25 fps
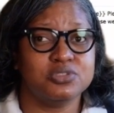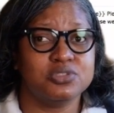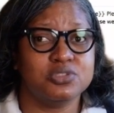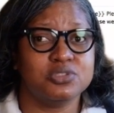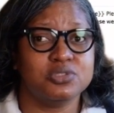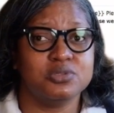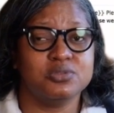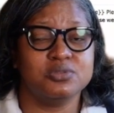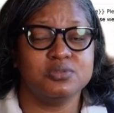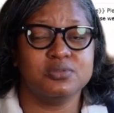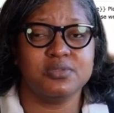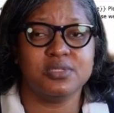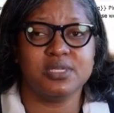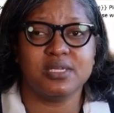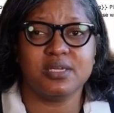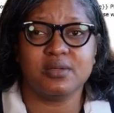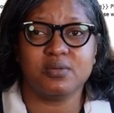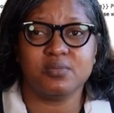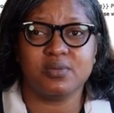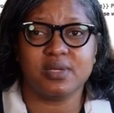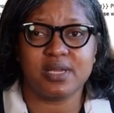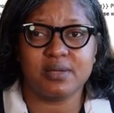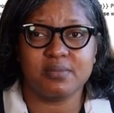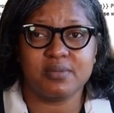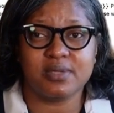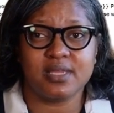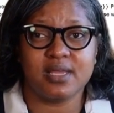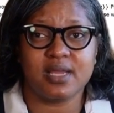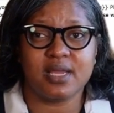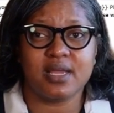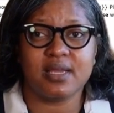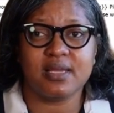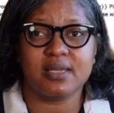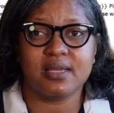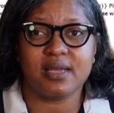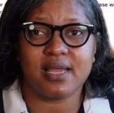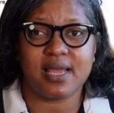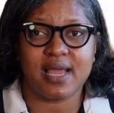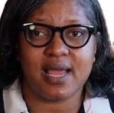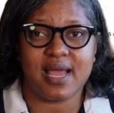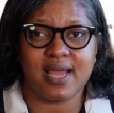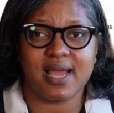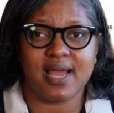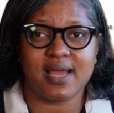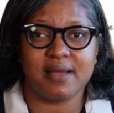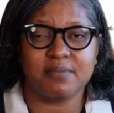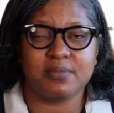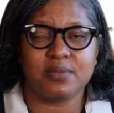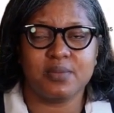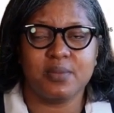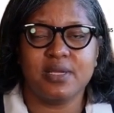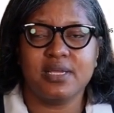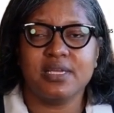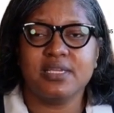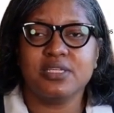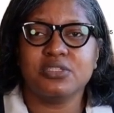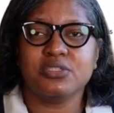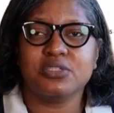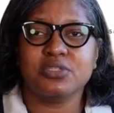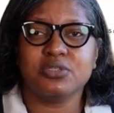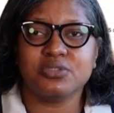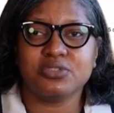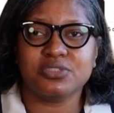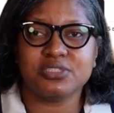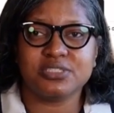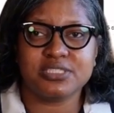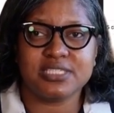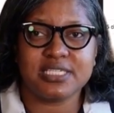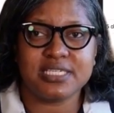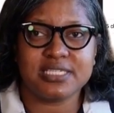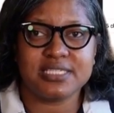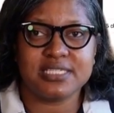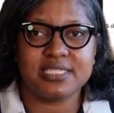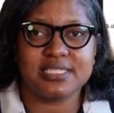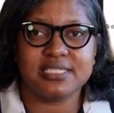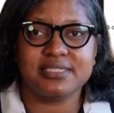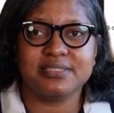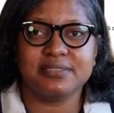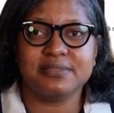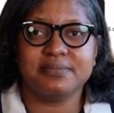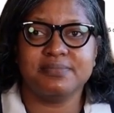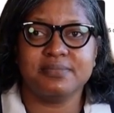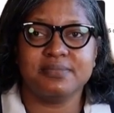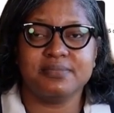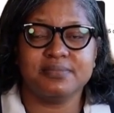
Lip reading: to their webinar. I'm going to send this.